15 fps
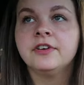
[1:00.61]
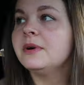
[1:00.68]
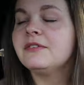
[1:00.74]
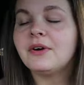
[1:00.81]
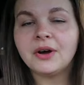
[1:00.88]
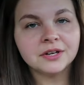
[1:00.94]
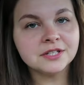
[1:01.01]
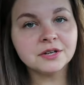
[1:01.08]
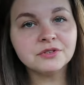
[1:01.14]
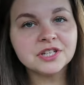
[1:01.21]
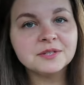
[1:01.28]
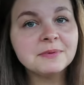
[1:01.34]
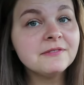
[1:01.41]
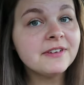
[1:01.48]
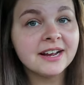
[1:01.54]
We've also
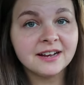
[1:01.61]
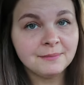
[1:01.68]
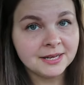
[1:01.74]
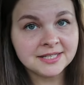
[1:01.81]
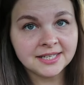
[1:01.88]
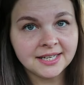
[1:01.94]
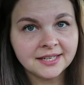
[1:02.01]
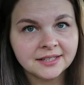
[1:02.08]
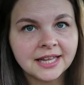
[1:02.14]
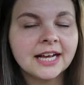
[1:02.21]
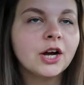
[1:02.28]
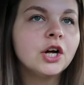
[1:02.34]
just been very busy. Like,